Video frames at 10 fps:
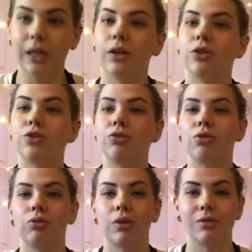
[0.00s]
They're
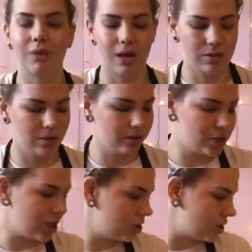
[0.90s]
two-toned as well, so they'll
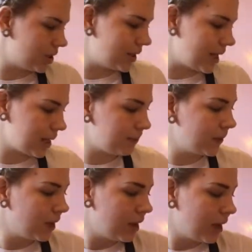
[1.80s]
change in the light.
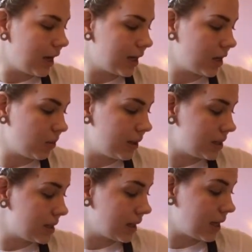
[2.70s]
I cannot wait
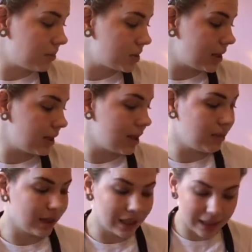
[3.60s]
to encapsulate them
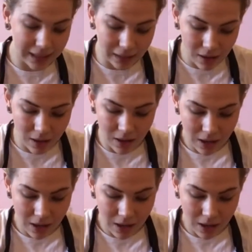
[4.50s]
in clear.